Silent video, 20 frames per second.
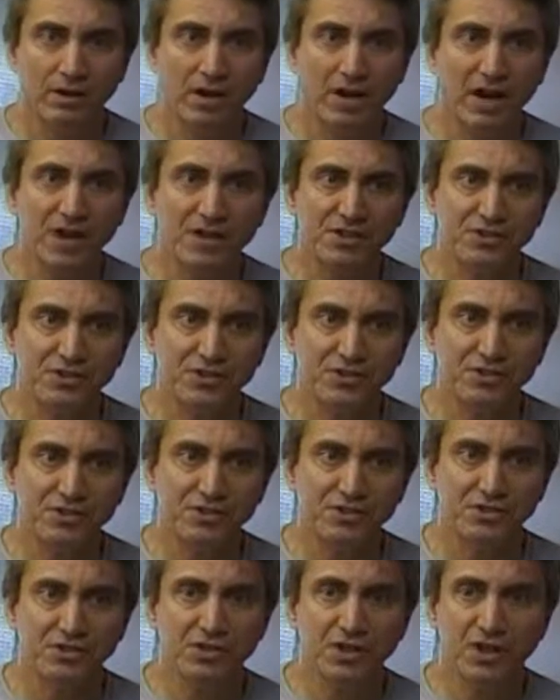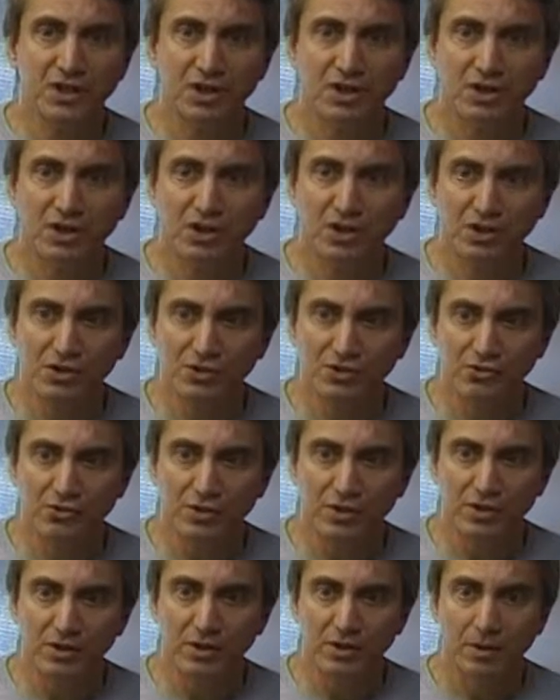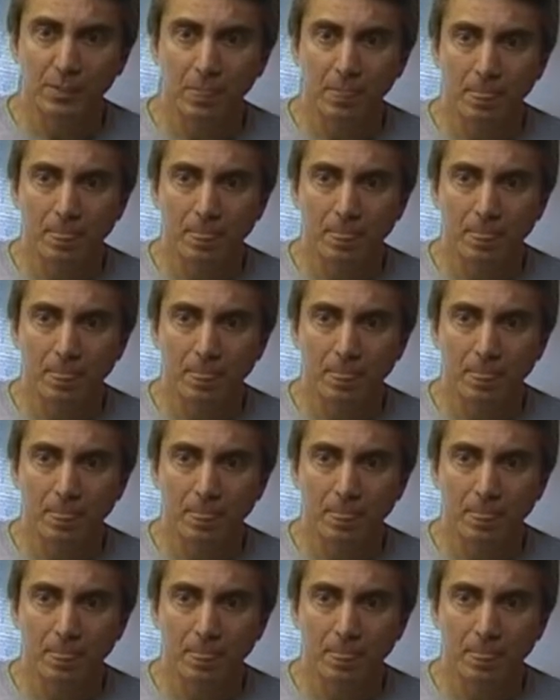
Uh, ISIS is not a country.